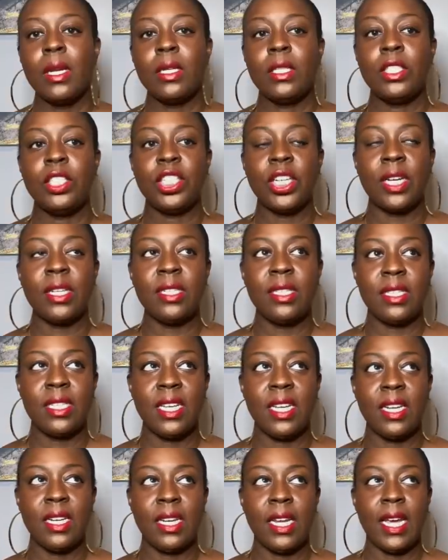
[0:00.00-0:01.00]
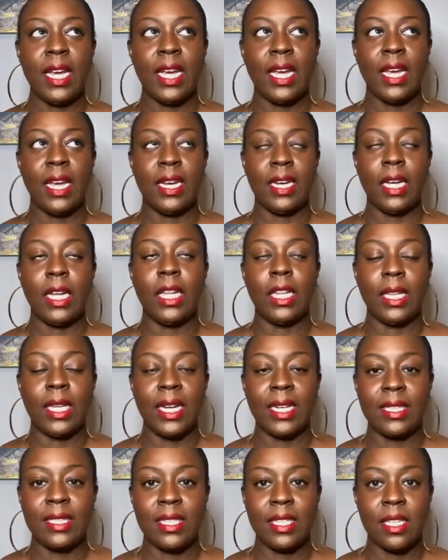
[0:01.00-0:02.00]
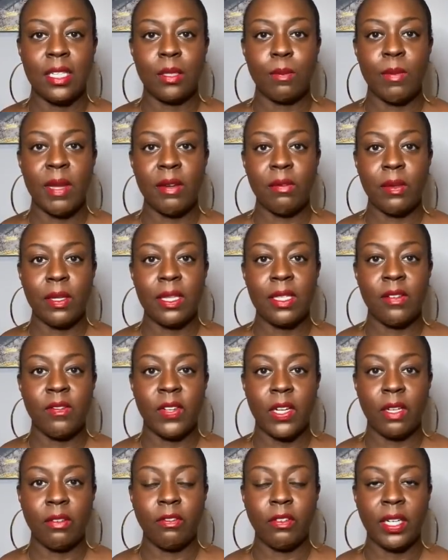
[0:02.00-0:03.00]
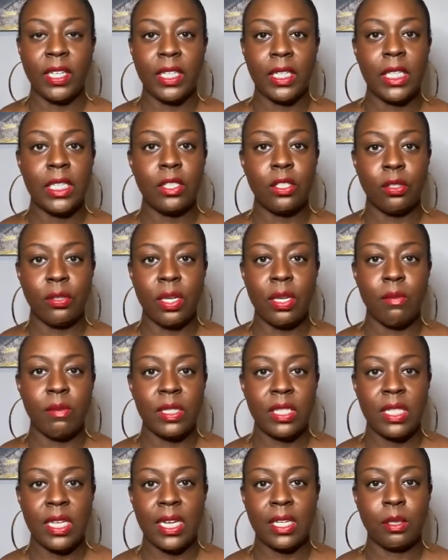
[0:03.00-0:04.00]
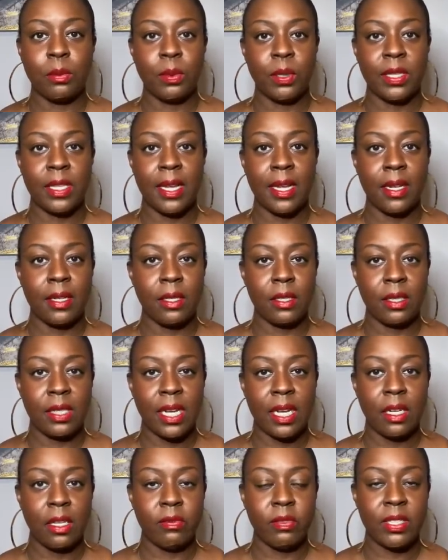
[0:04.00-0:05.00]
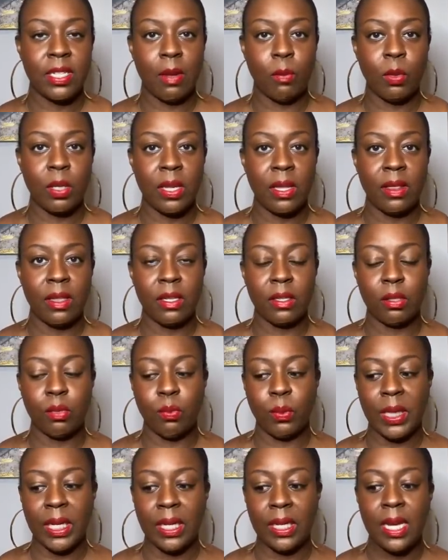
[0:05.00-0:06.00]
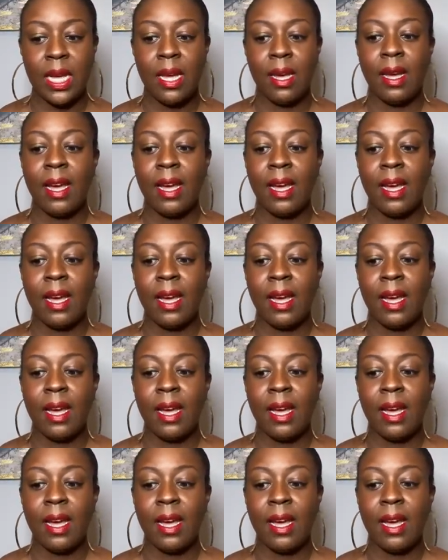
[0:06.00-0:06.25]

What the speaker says: Justin and Alexis met with Devon Franklin. So he was the expert that kind of stepped in this week.